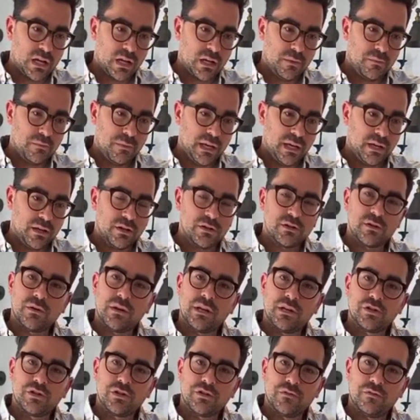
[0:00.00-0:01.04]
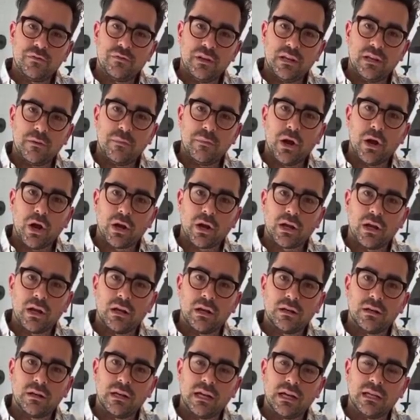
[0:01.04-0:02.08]
making a donation to Feeding
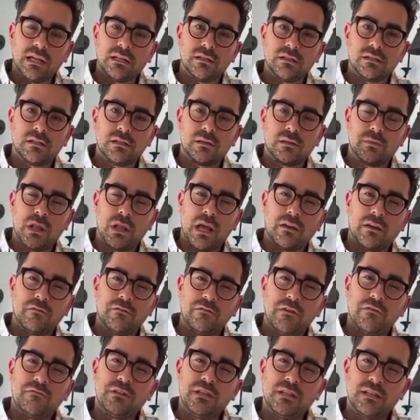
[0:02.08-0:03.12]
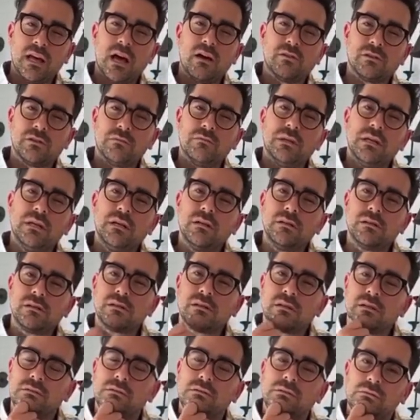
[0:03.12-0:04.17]
America and supplying 50,000
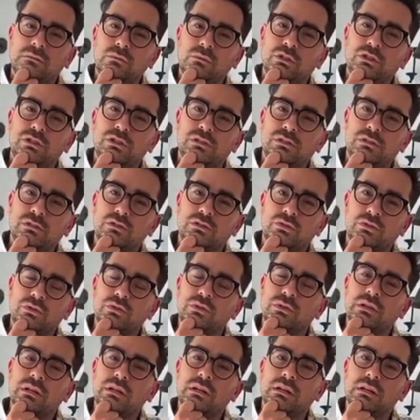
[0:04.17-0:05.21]
meals, which is a truly